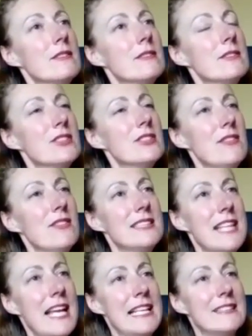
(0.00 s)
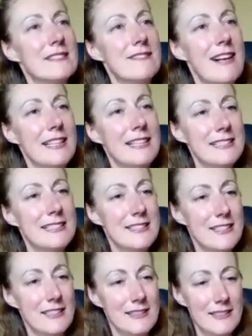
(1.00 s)
Just see if you can take delight
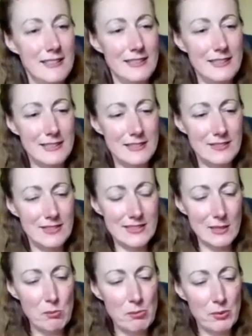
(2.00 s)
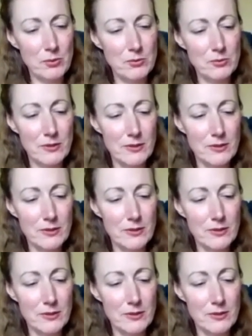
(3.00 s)
in this simple